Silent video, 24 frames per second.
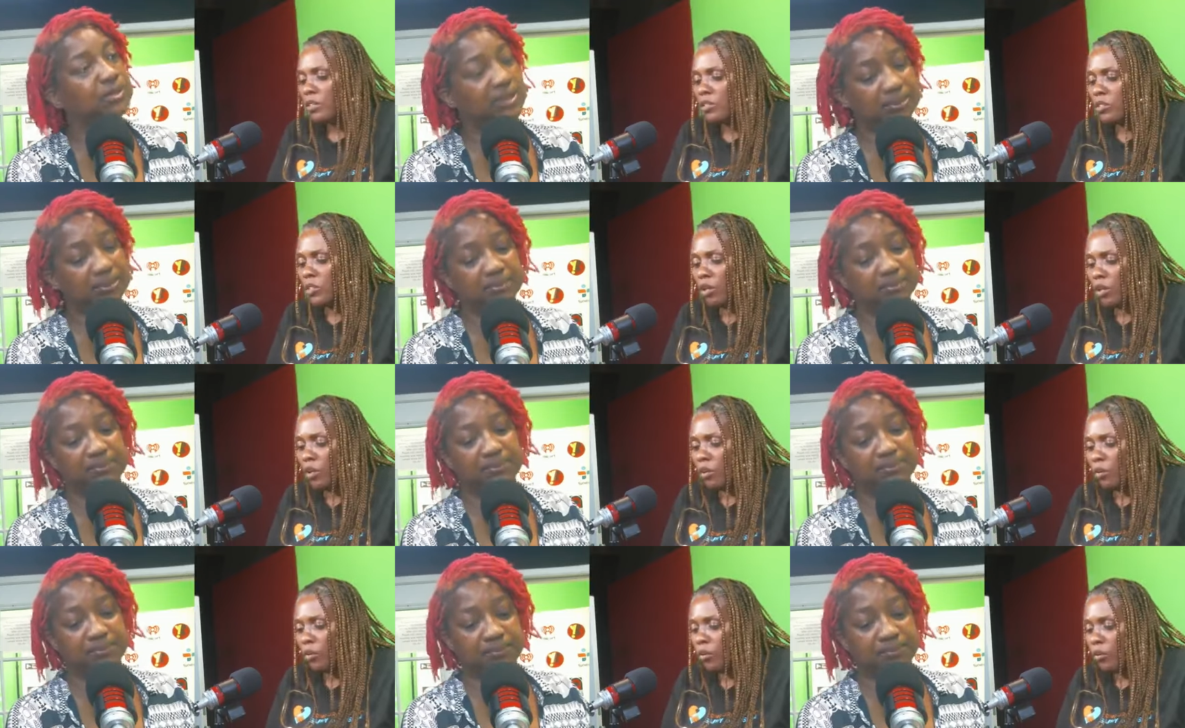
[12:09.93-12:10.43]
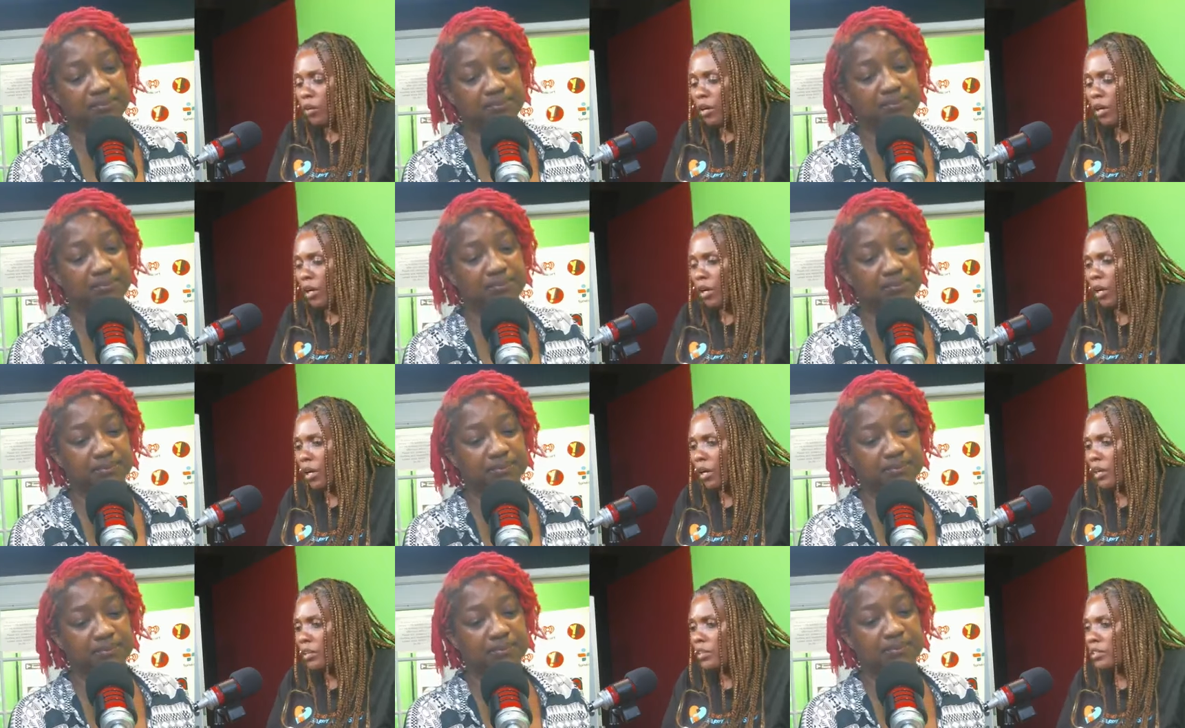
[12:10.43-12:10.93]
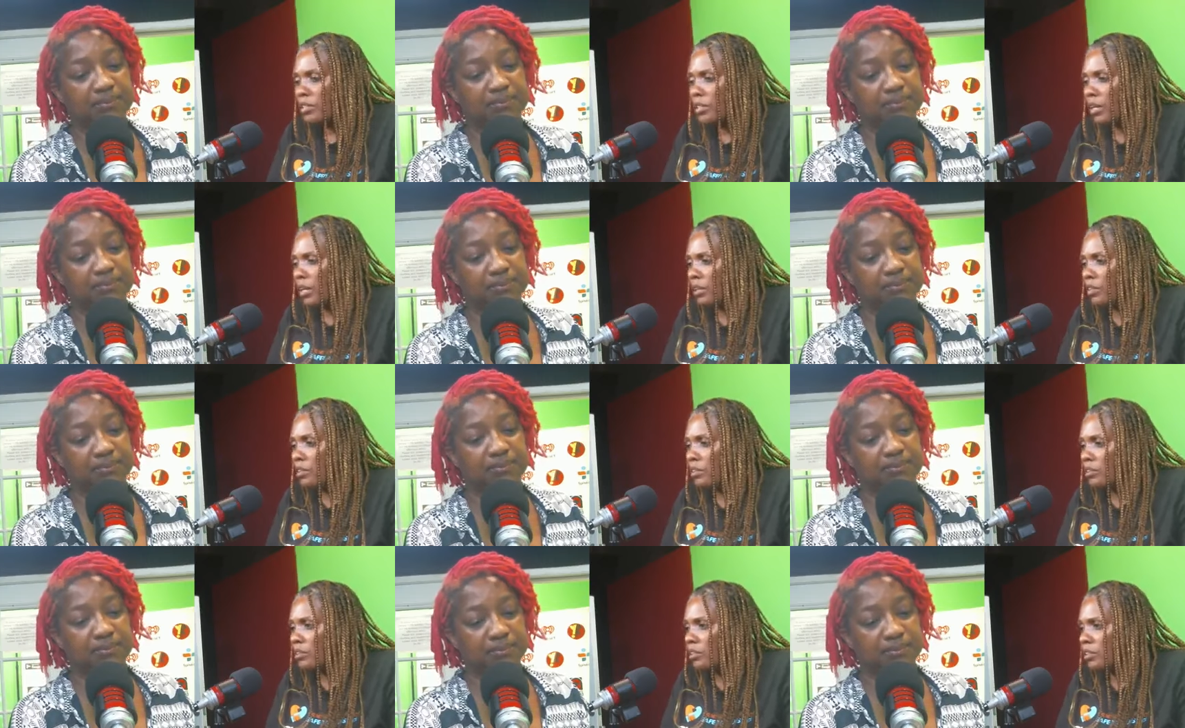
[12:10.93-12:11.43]
Speaker 1: So I
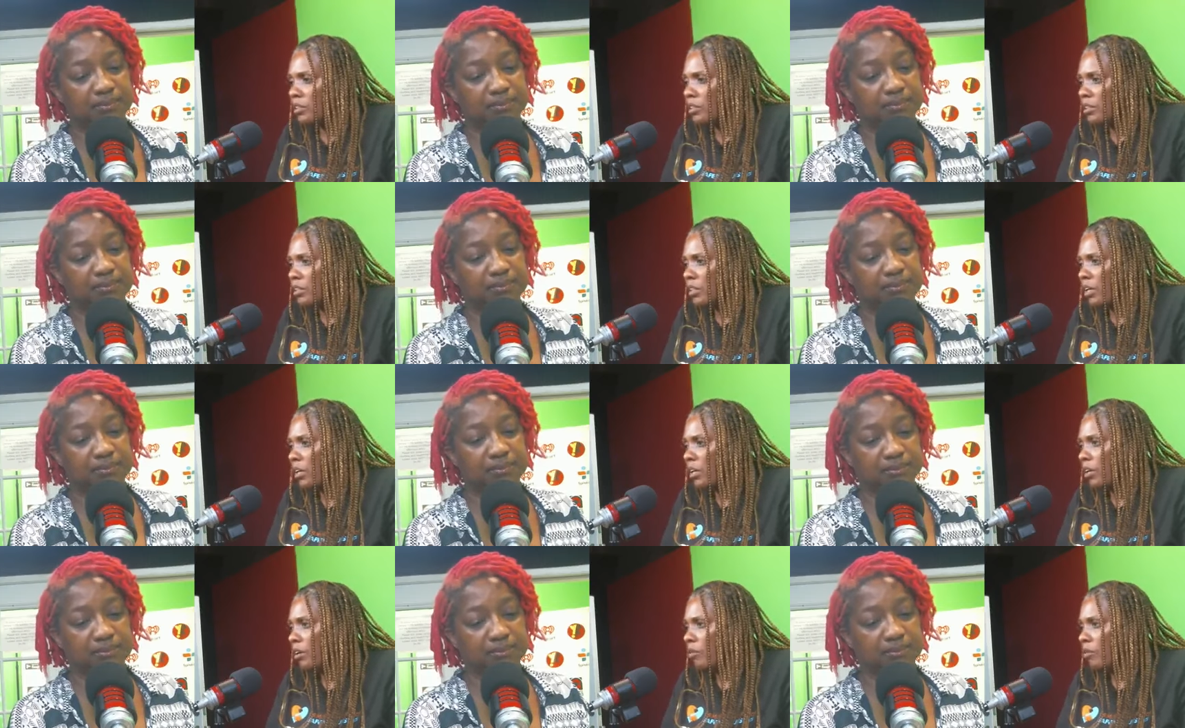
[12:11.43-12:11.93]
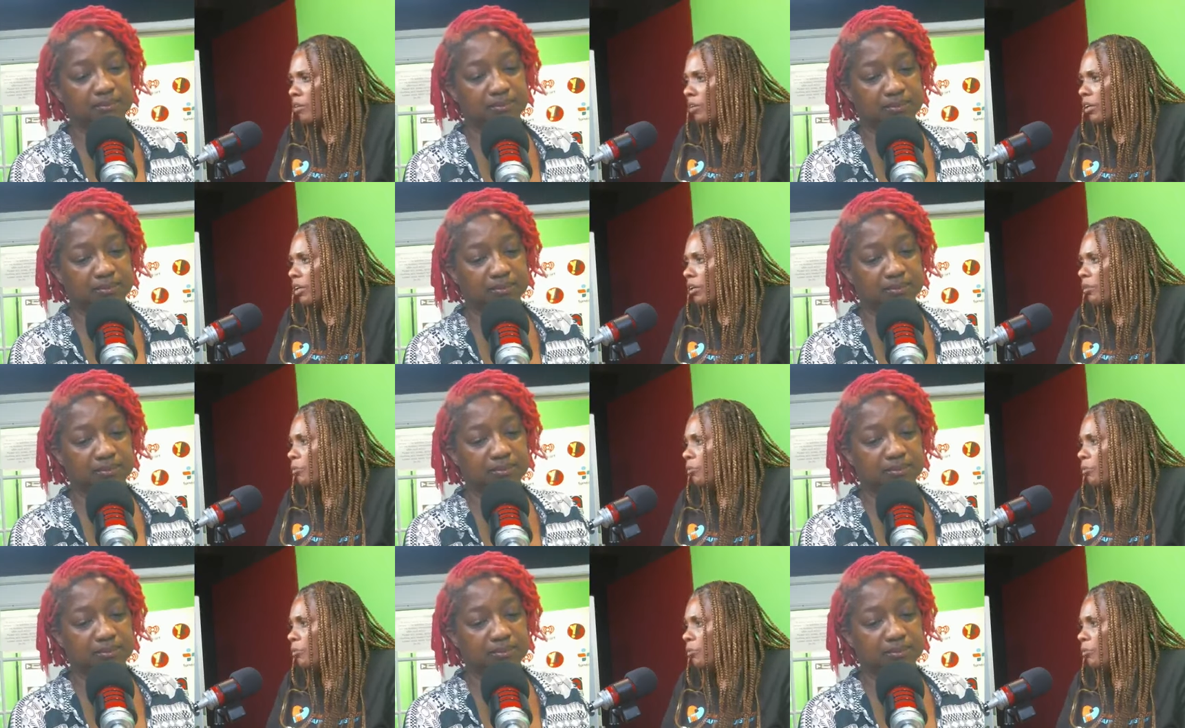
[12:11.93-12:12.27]
decided to say, okay,